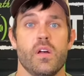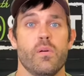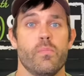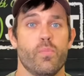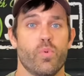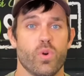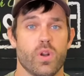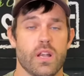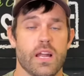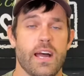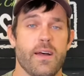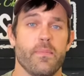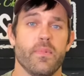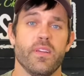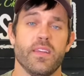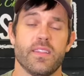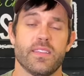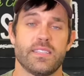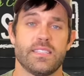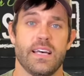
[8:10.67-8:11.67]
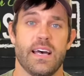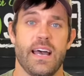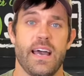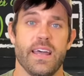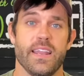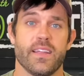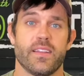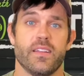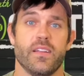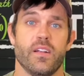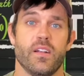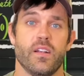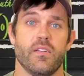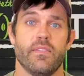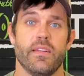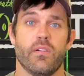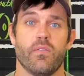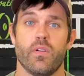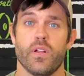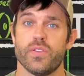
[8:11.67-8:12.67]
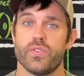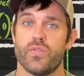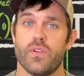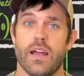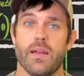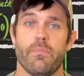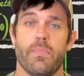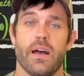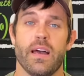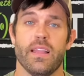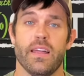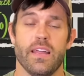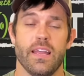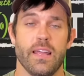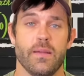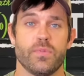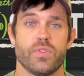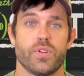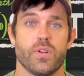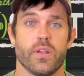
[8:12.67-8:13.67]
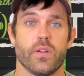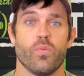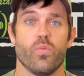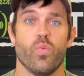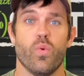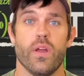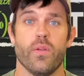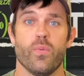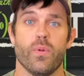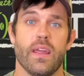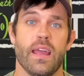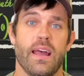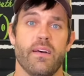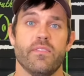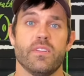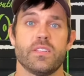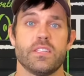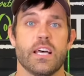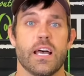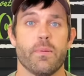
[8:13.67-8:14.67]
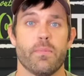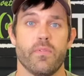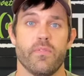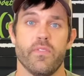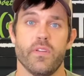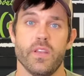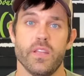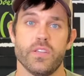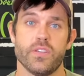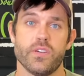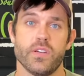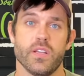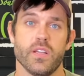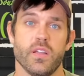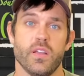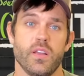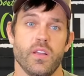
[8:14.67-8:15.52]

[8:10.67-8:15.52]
more commonly the sciatic nerve that runs right by the hamstring when we have this type of an injury.